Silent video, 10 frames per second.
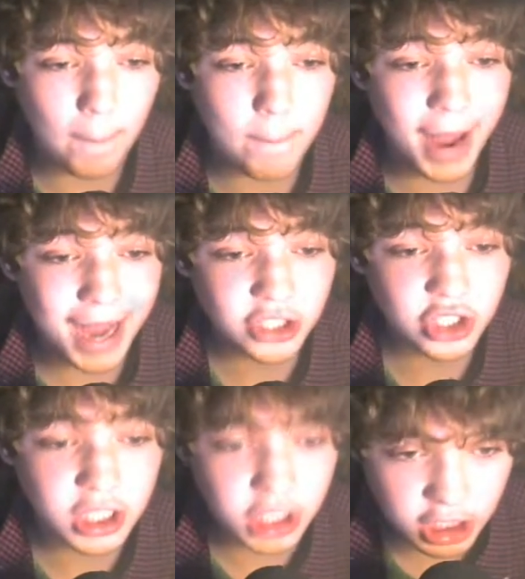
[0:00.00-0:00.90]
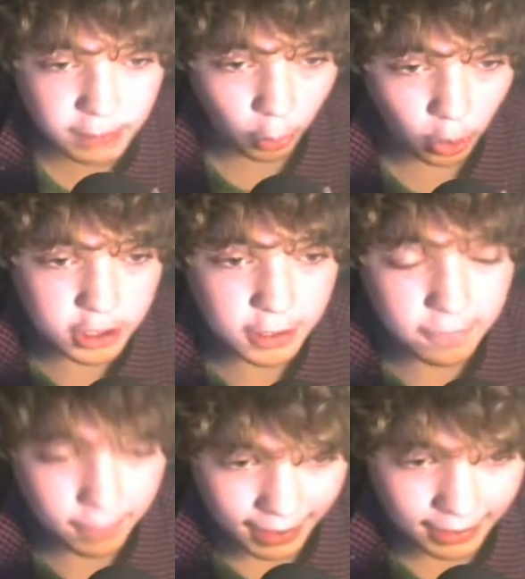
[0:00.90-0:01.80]
Best Esports
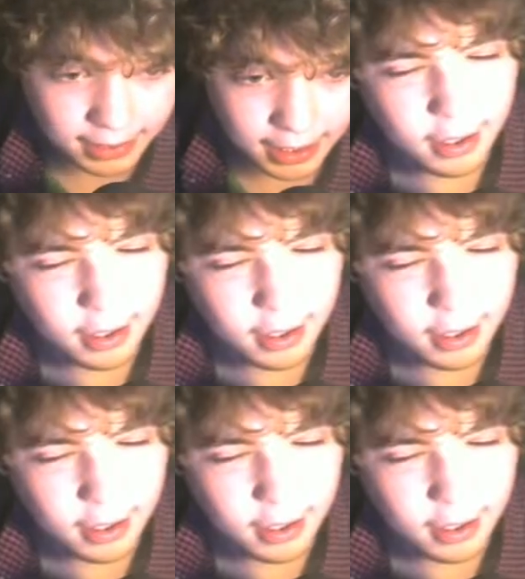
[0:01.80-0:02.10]
Event.